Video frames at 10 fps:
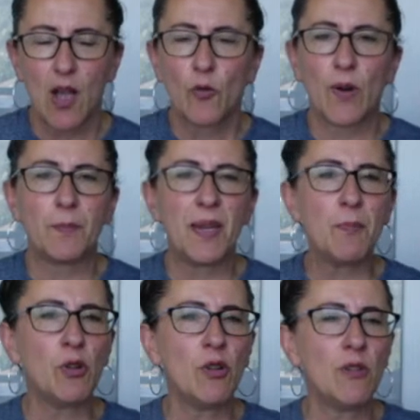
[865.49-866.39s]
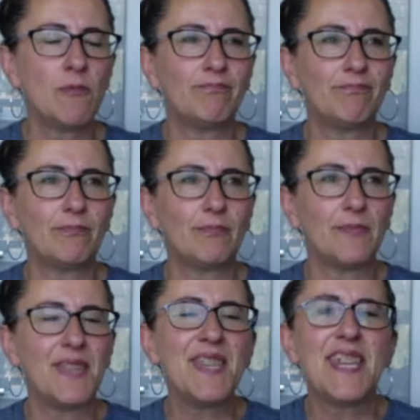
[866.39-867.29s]
When people are
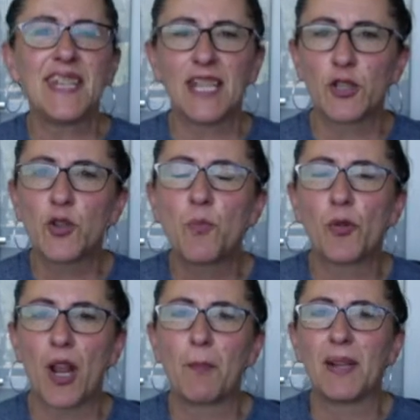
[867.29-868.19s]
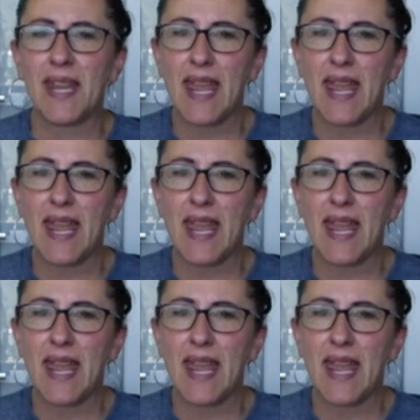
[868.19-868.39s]
needing to put up an